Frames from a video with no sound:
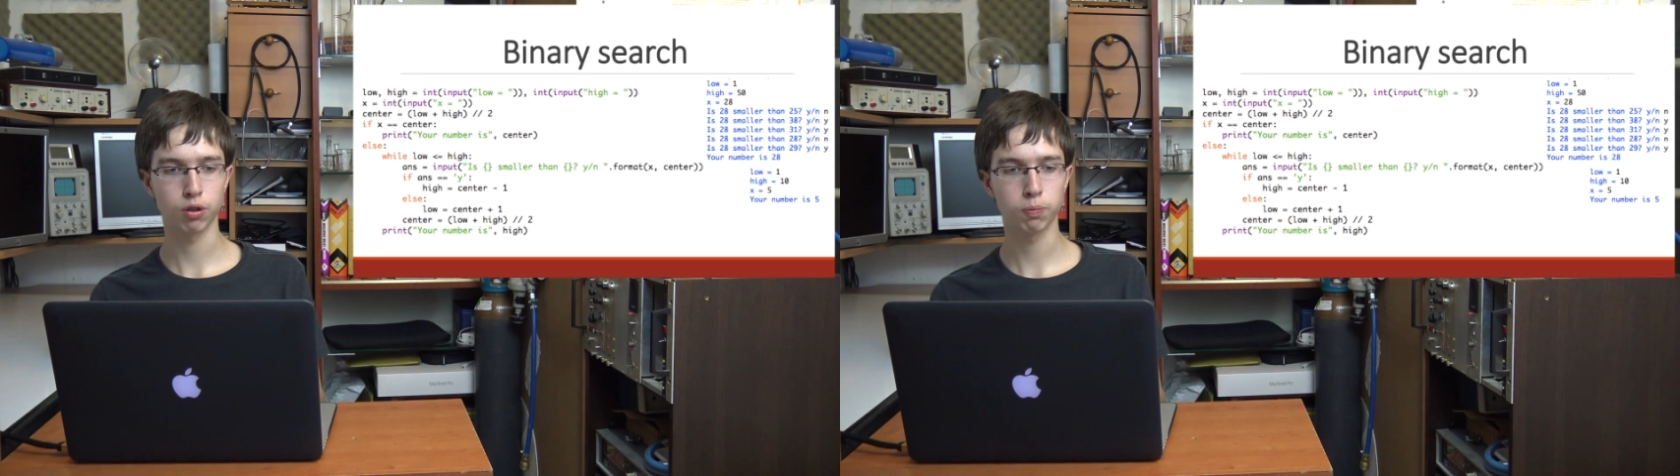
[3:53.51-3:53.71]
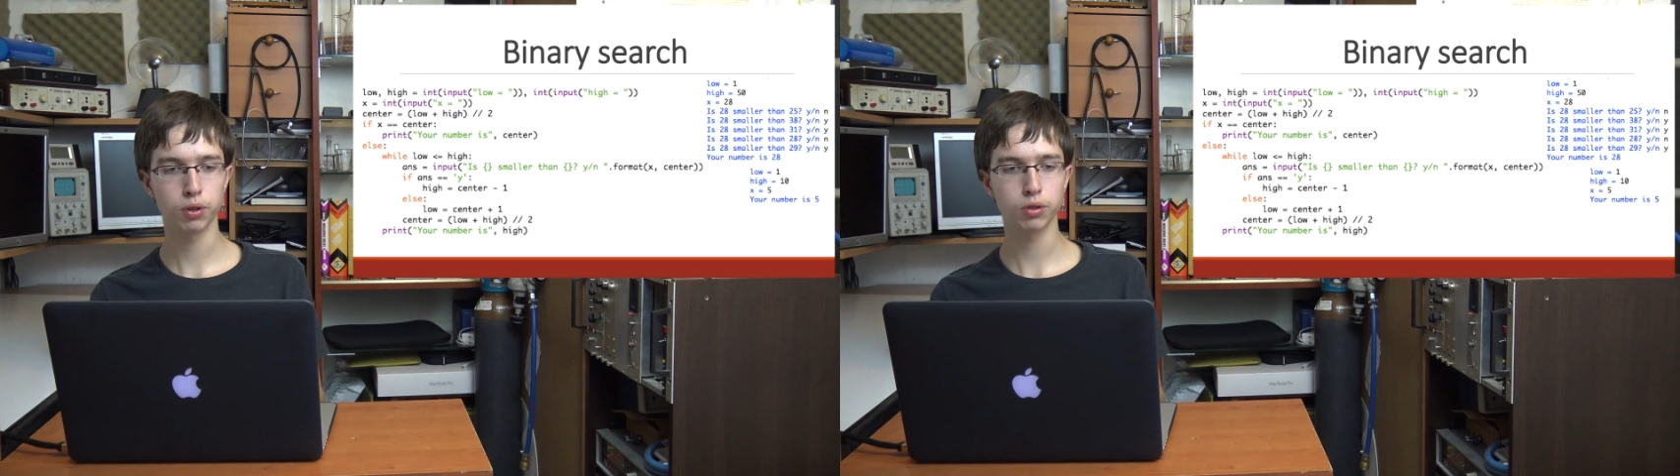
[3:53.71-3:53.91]

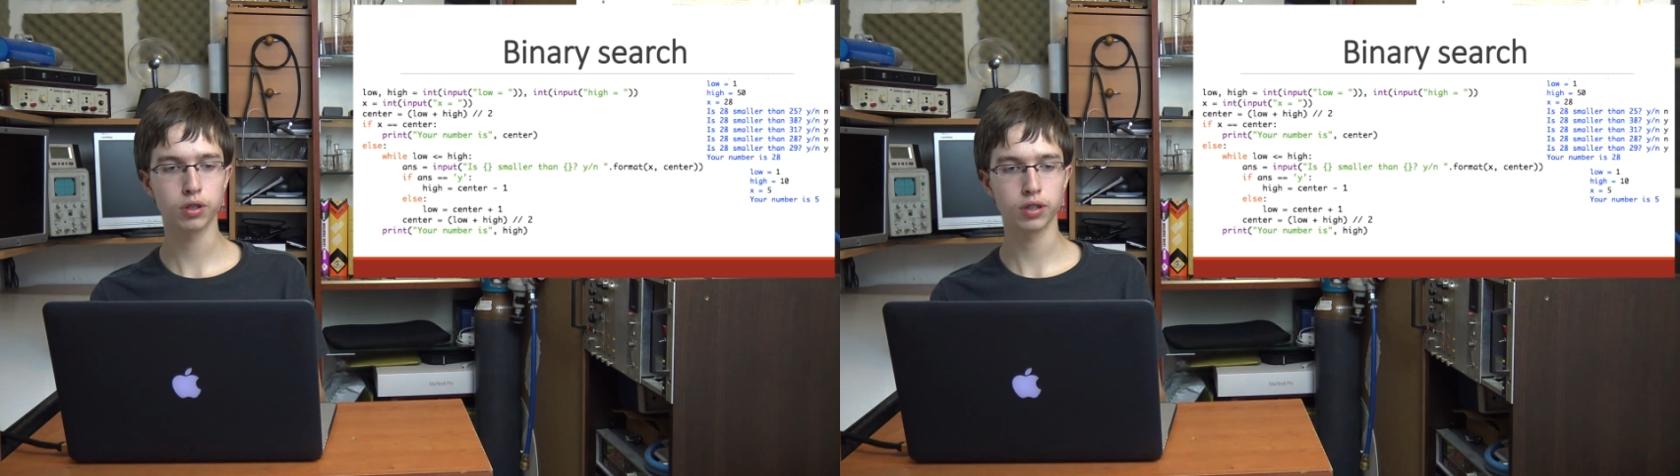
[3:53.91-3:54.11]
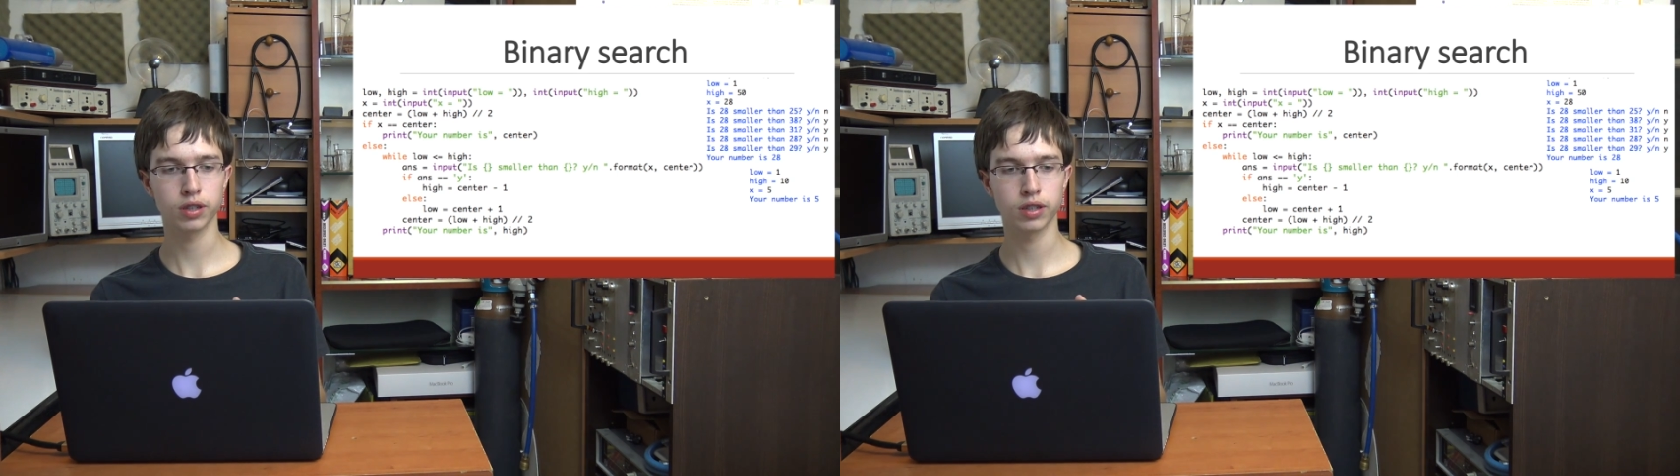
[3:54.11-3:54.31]

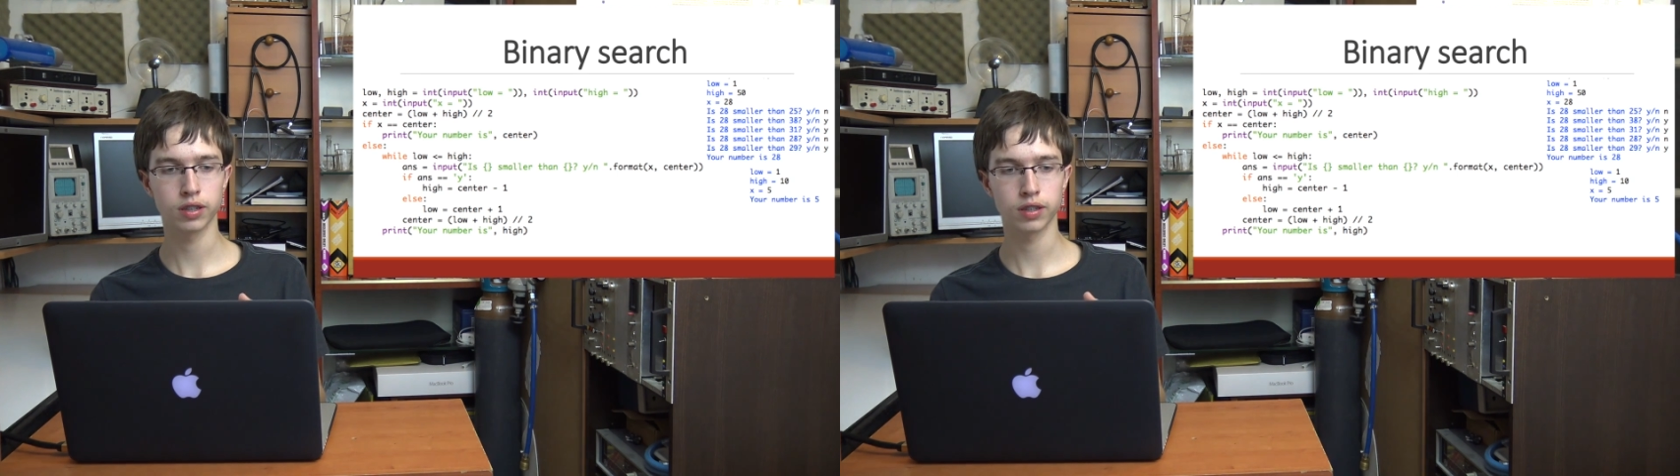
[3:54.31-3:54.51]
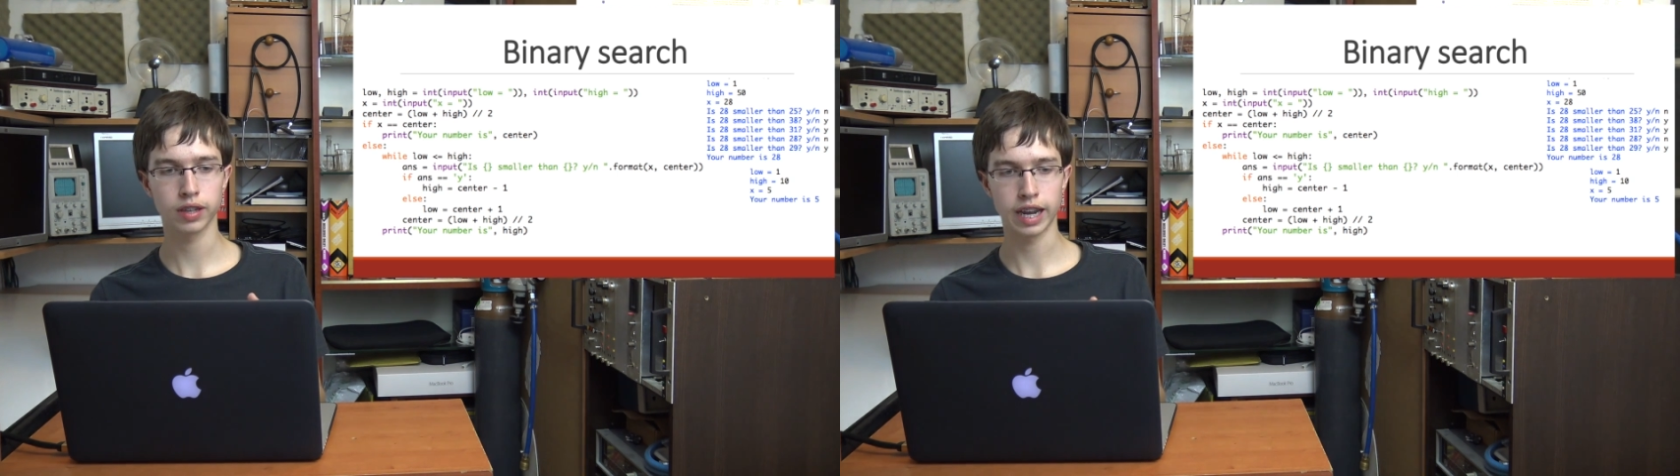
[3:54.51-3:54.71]
Computer
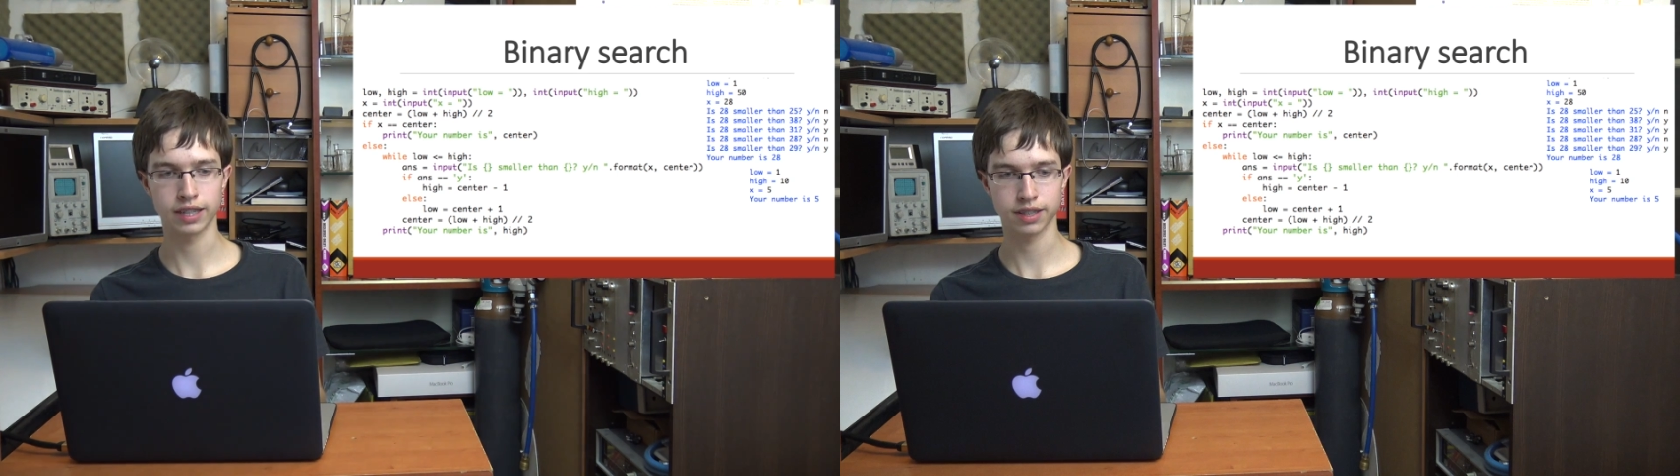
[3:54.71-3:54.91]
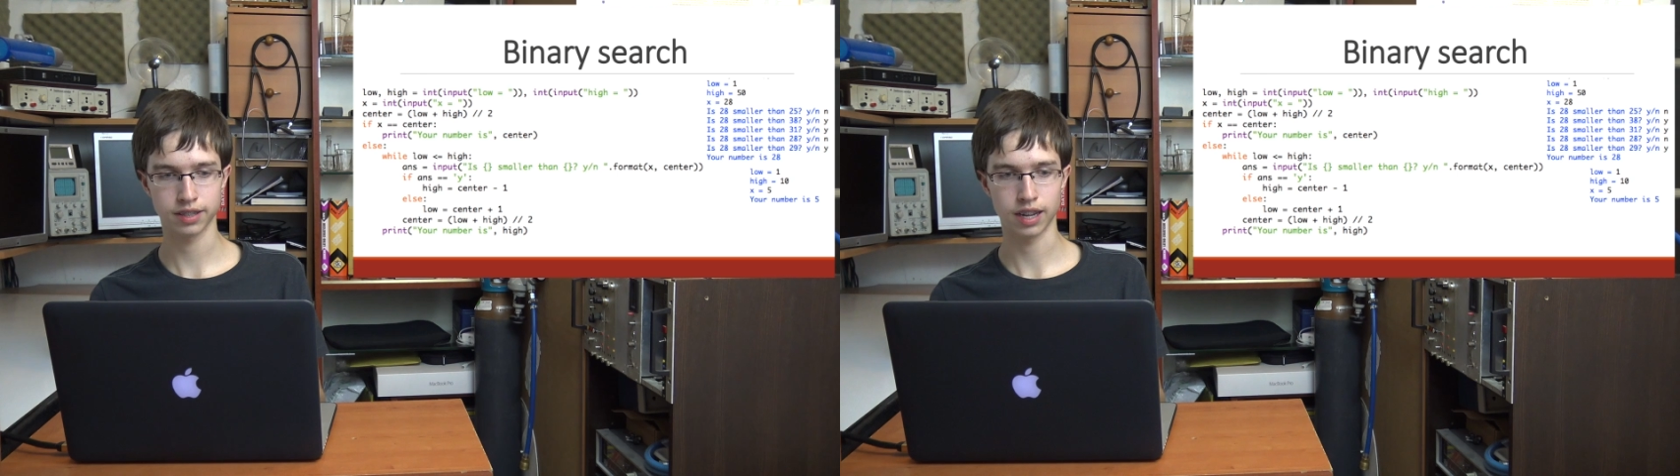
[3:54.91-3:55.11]
uh,
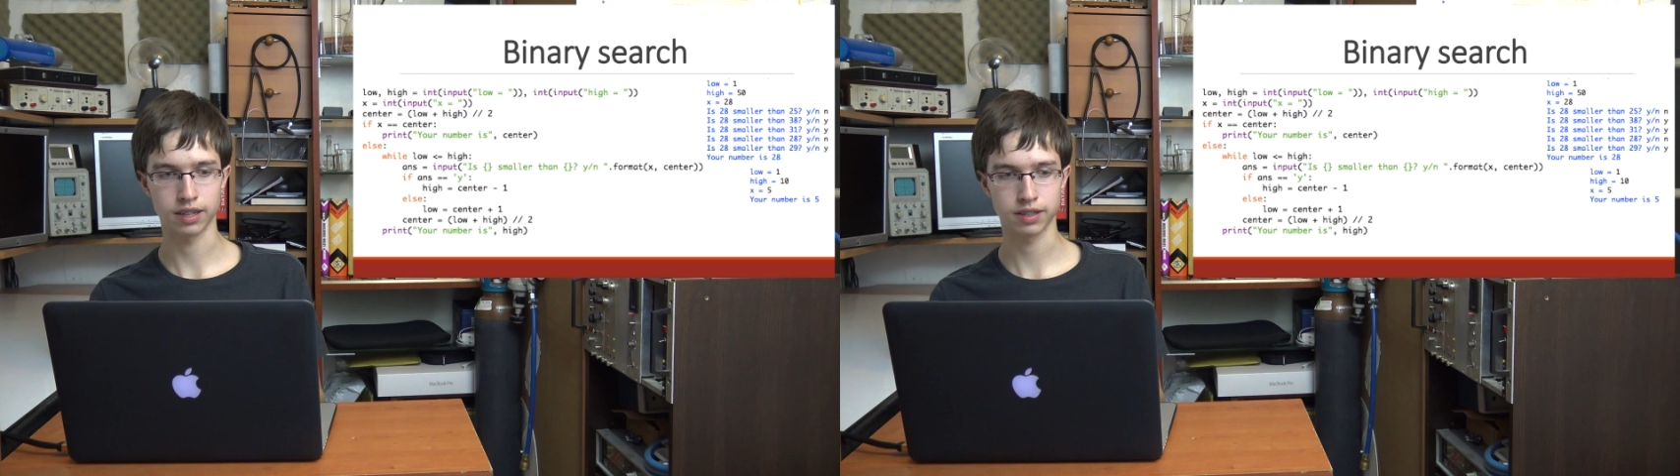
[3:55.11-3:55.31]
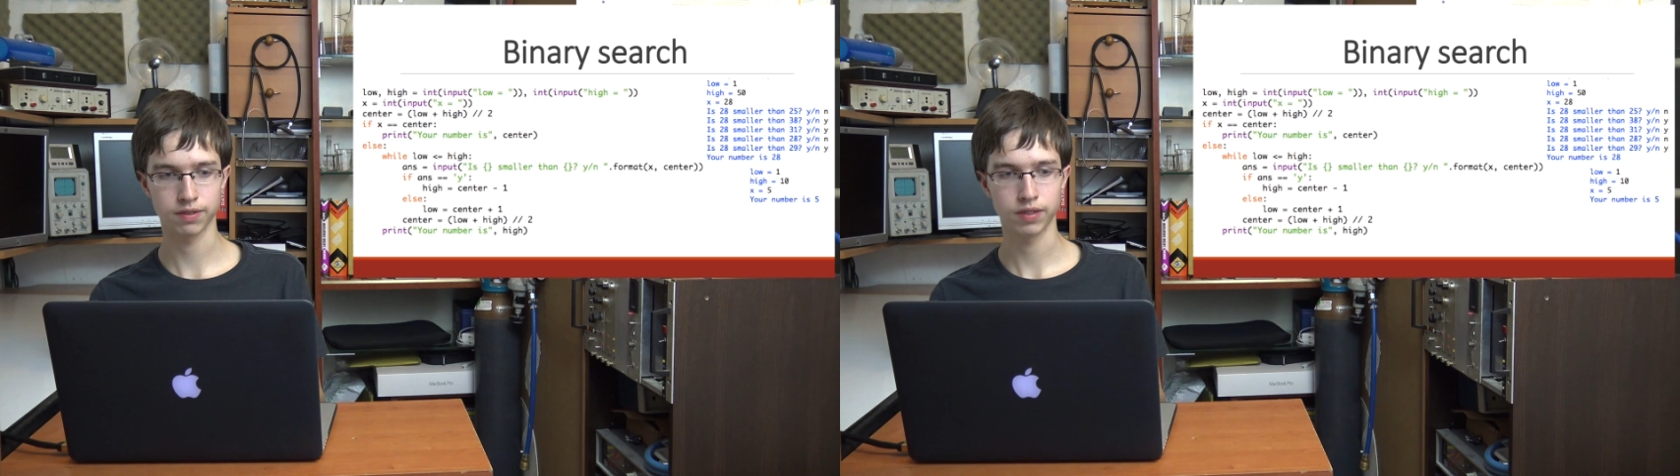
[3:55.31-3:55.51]
asks
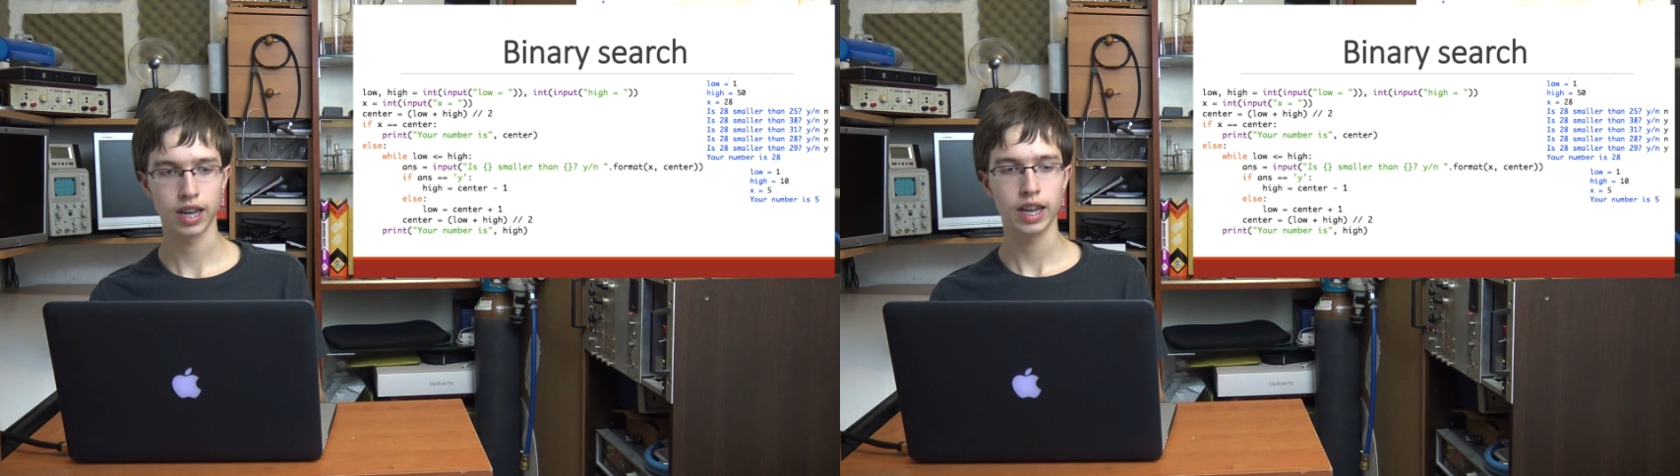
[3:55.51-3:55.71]
us,